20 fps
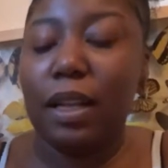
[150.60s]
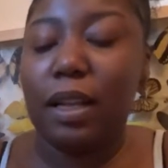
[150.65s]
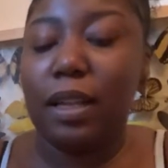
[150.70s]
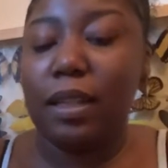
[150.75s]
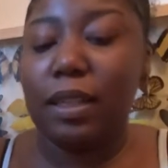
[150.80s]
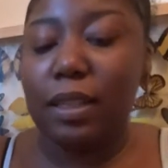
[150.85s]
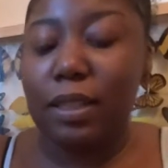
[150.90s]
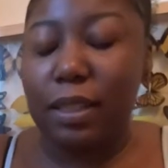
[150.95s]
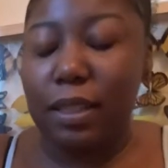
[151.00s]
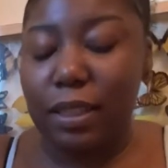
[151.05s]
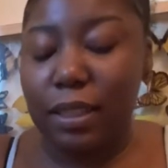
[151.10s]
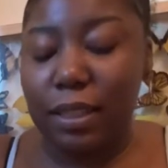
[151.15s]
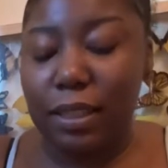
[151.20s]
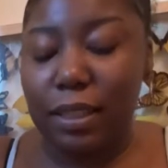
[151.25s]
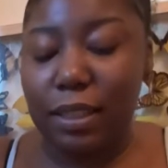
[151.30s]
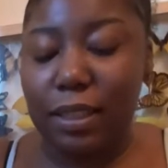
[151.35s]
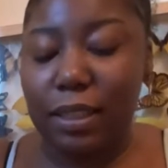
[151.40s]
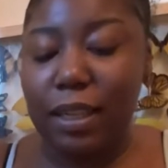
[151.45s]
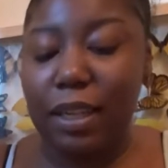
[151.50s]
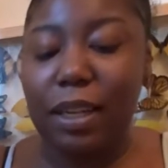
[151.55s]
Let's
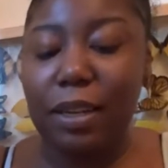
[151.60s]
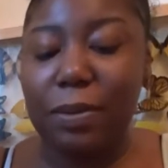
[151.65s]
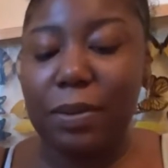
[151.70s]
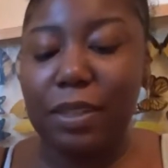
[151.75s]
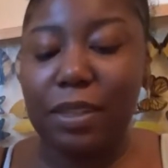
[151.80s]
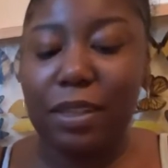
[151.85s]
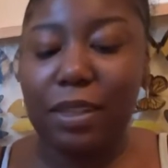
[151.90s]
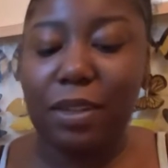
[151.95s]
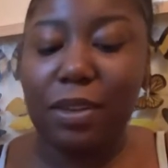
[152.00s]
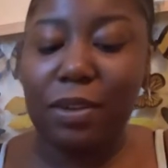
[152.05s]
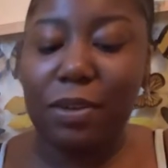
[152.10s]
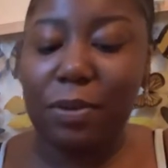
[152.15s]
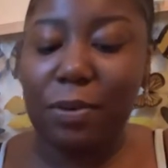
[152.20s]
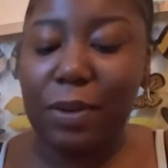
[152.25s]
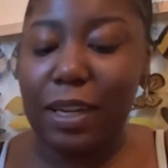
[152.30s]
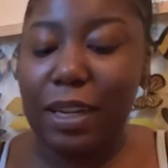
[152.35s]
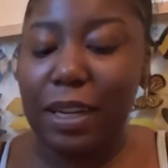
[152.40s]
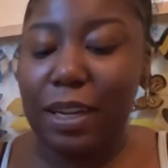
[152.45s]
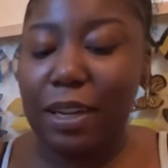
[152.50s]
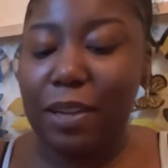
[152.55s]
just see what's
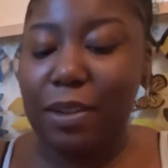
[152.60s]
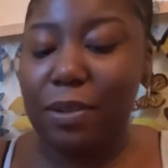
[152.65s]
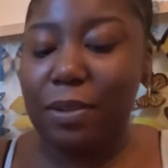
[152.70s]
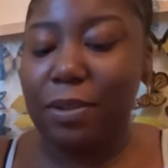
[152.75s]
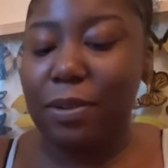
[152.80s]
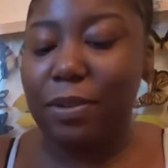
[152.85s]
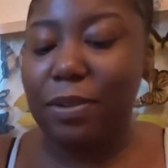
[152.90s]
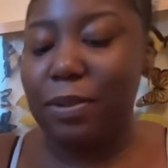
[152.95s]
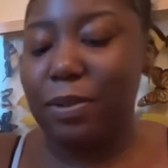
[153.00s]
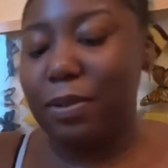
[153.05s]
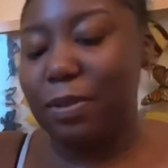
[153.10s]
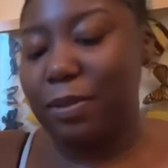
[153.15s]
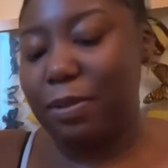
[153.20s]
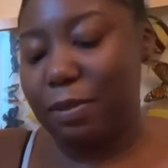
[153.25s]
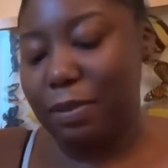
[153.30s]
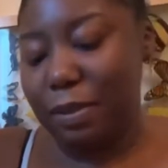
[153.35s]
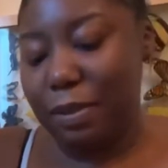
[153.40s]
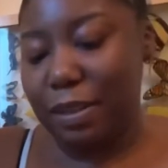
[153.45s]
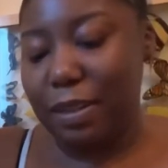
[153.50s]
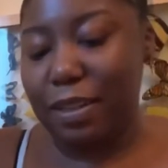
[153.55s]
going on.
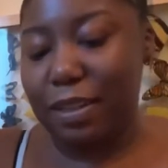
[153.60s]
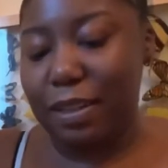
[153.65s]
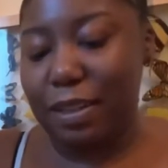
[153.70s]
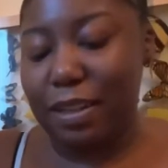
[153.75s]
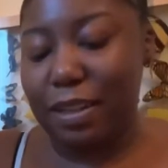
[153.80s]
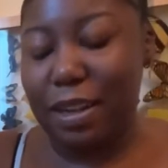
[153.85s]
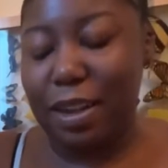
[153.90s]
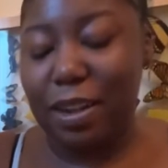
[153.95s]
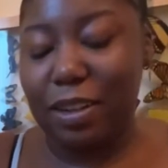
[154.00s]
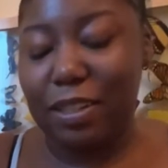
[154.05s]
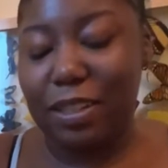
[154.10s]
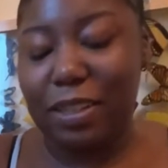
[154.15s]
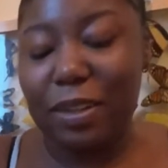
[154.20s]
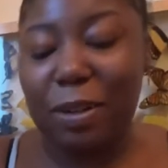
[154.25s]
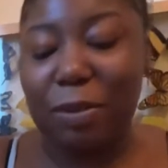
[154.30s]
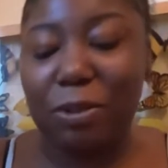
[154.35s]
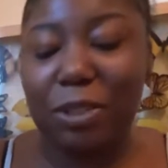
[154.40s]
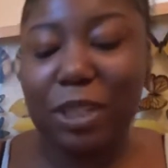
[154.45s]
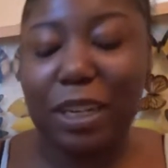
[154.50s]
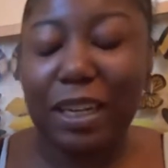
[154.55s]
Also,
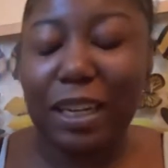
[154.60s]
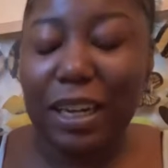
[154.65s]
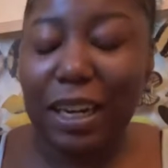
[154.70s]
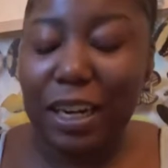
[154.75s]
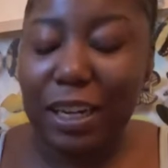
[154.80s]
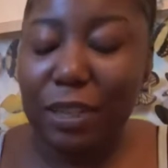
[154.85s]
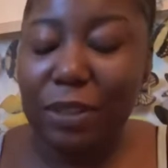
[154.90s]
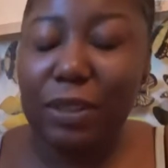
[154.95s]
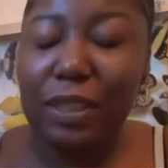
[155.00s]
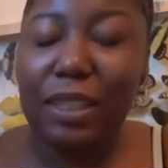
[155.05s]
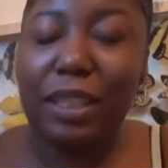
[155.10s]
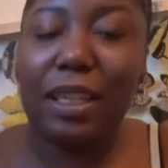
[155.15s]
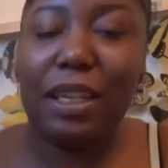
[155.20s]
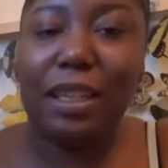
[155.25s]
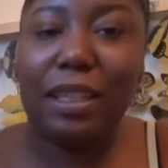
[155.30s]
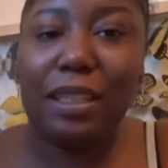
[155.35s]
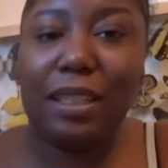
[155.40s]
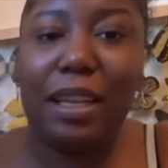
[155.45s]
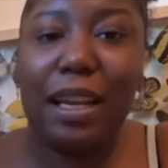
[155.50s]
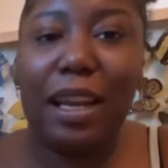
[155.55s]
I'm trying to get used to
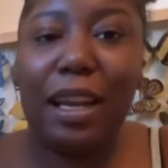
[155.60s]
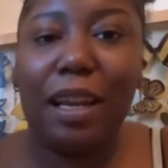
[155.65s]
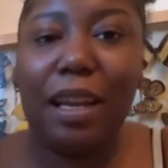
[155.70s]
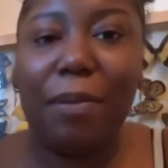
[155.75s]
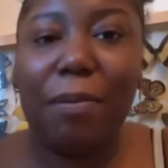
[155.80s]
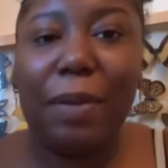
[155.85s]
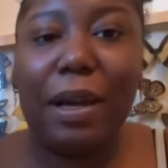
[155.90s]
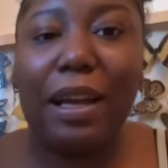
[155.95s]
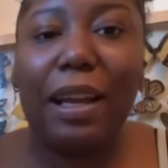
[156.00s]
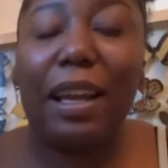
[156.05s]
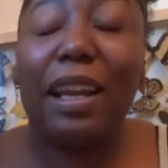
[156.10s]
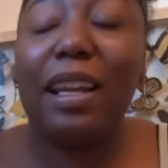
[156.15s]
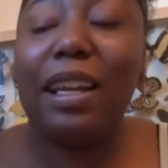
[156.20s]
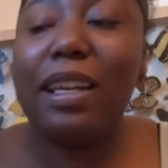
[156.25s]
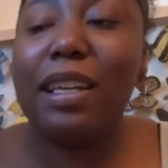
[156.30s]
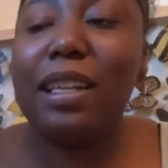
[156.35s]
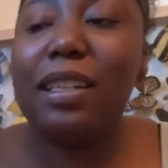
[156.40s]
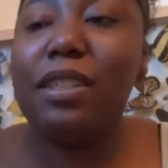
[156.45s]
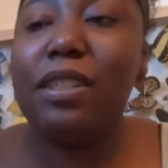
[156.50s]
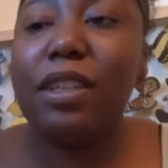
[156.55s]
this deck. My
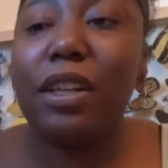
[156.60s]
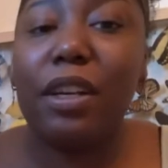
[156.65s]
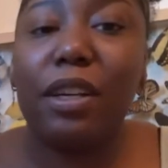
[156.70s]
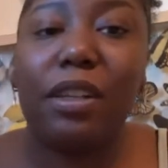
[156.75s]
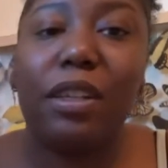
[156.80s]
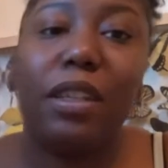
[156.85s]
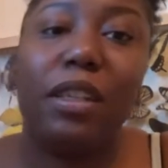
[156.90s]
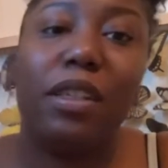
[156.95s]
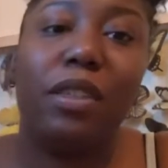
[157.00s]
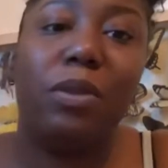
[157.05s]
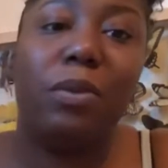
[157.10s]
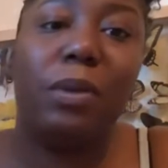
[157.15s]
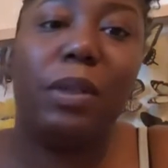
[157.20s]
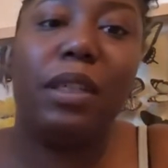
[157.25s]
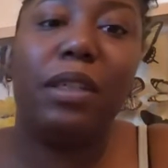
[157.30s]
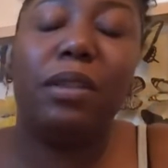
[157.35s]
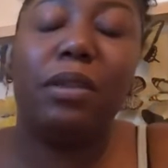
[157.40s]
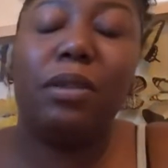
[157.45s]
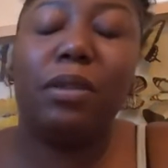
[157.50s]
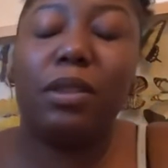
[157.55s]
hands hurt as
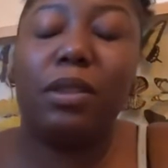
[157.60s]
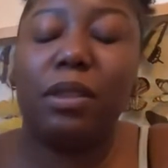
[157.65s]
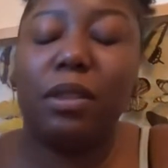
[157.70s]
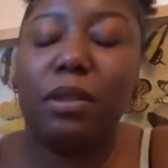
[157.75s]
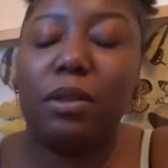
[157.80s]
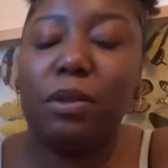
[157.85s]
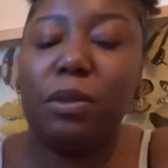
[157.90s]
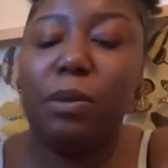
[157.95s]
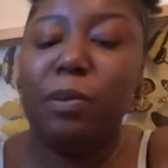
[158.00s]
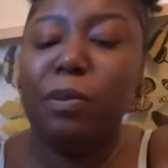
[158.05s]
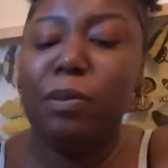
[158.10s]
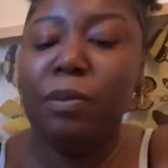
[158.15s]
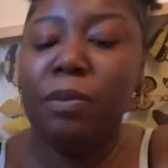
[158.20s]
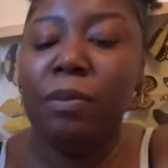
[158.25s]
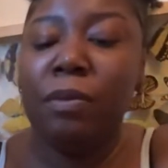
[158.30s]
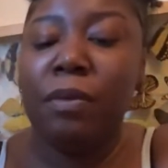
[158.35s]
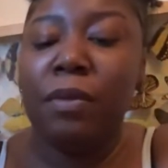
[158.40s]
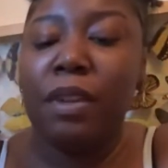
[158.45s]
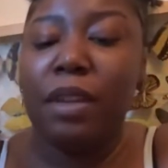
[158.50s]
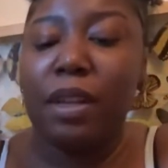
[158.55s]
well, so
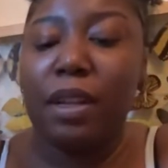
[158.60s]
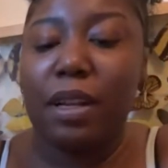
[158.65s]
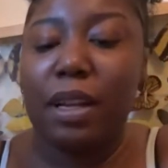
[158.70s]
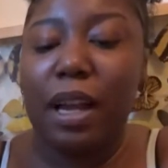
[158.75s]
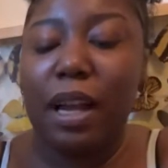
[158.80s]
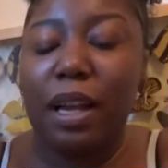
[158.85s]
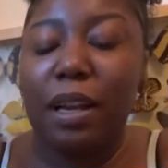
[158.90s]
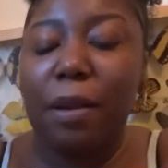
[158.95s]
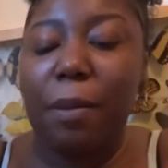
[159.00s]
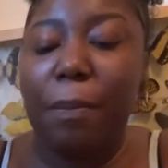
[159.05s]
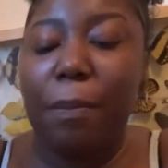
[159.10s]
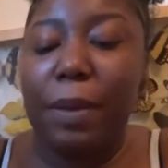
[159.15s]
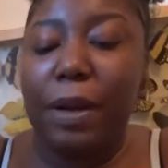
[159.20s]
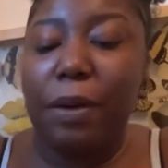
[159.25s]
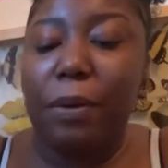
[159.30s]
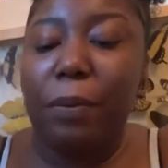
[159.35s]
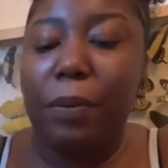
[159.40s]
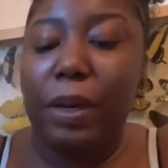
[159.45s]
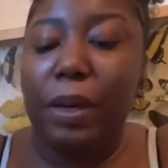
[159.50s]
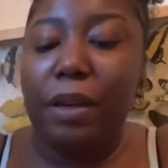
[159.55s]
kind of
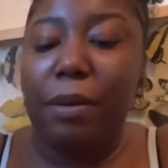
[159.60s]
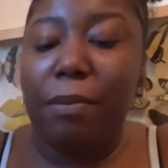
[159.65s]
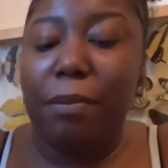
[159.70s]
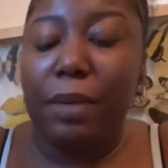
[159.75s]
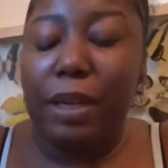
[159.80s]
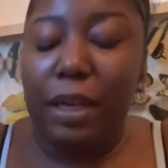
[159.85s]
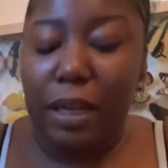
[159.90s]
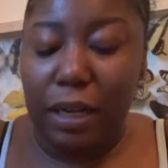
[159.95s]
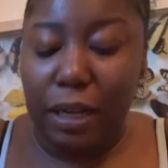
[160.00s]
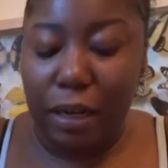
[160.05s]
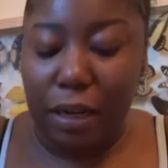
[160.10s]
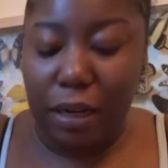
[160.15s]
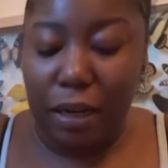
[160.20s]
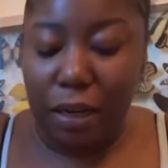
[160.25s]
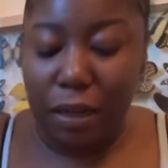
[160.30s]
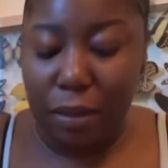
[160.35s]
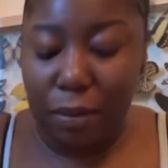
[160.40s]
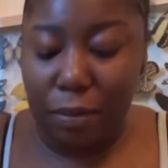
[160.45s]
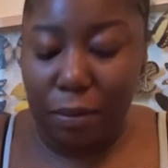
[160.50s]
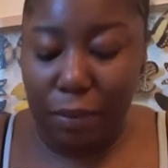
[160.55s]
bear with me,
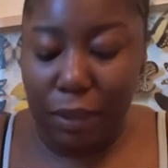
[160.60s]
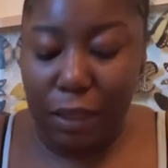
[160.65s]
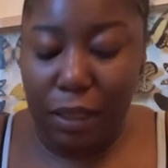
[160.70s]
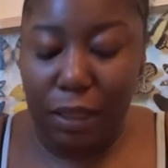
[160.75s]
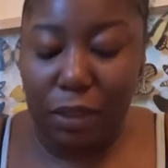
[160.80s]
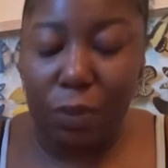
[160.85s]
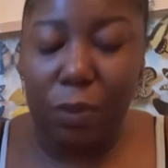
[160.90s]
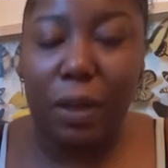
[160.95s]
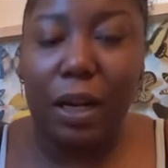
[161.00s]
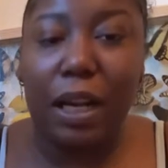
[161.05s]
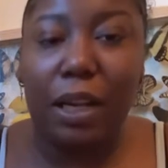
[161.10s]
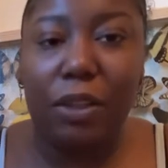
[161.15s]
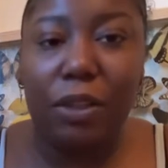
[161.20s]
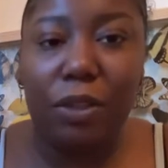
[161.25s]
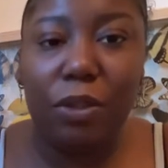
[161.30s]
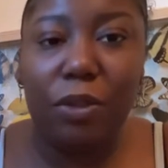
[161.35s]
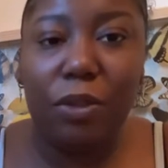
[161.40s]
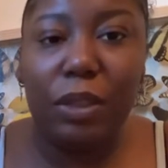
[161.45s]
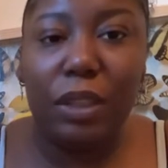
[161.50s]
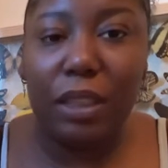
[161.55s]
because what I
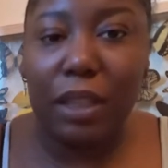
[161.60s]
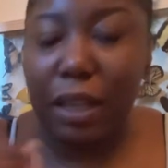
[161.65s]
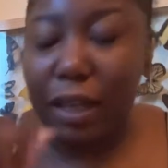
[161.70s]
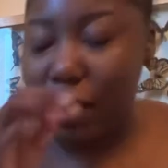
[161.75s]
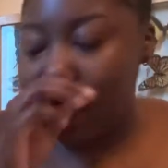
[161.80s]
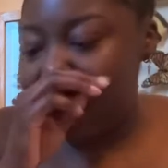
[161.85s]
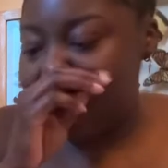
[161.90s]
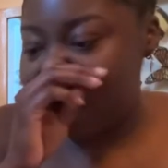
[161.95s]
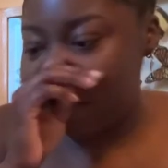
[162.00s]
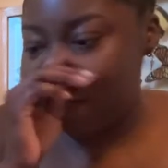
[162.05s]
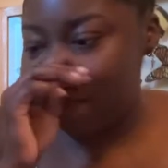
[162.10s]
do is like,